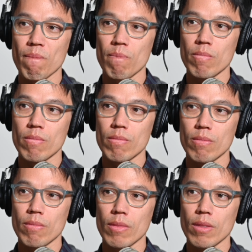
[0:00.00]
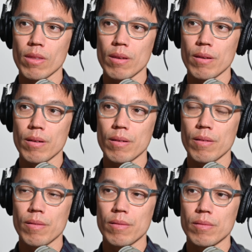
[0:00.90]

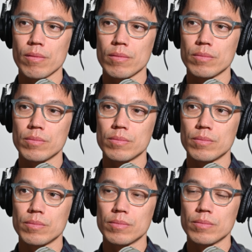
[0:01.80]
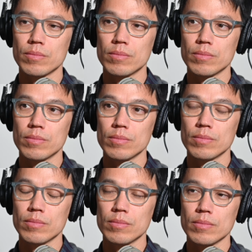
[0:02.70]

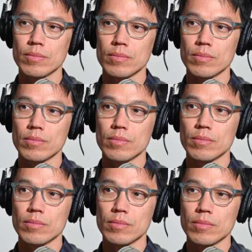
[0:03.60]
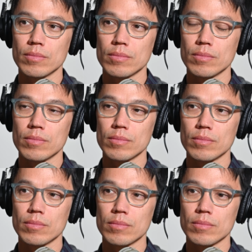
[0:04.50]

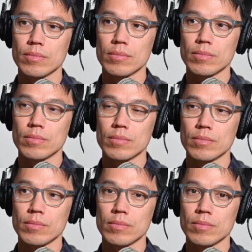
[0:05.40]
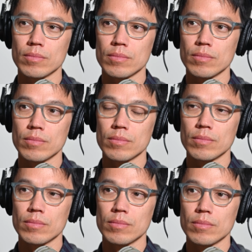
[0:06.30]

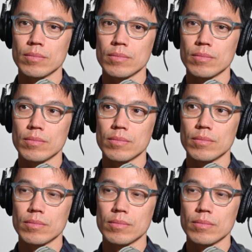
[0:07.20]
(silent)